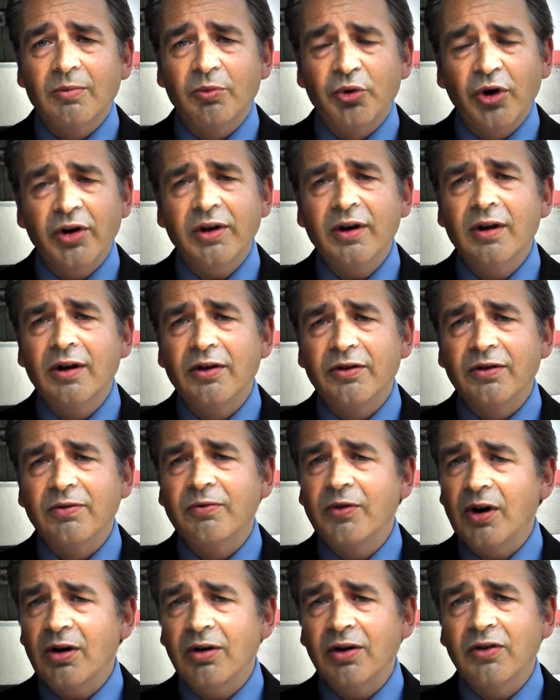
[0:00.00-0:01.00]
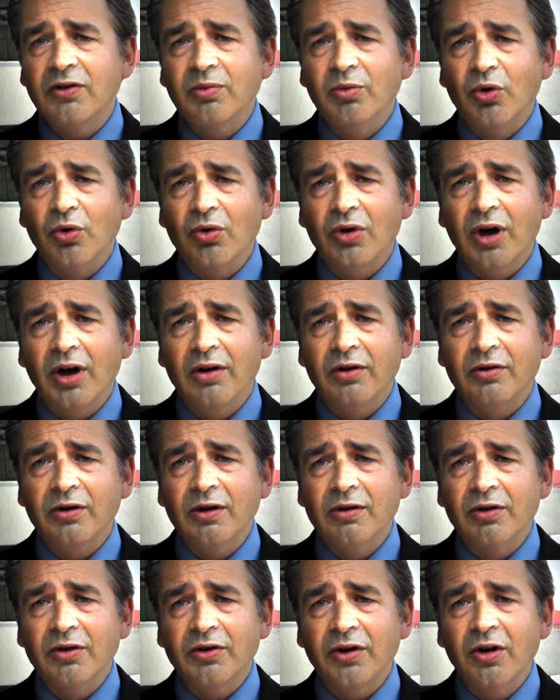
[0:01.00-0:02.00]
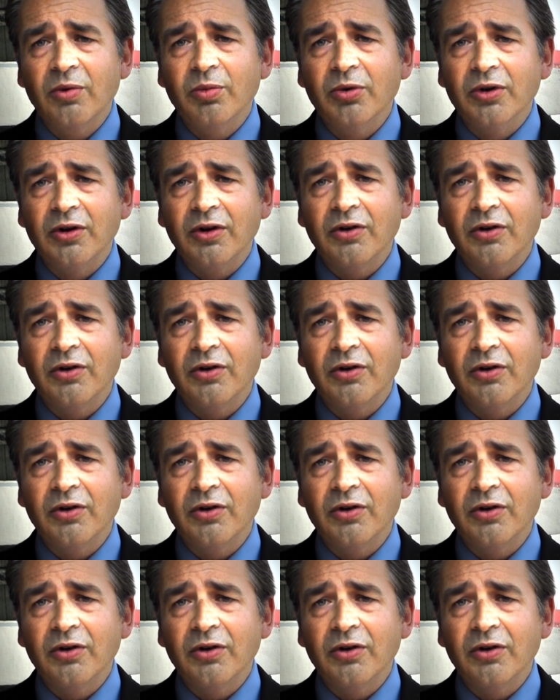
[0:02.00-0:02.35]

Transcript: Britain is a very small country that's opened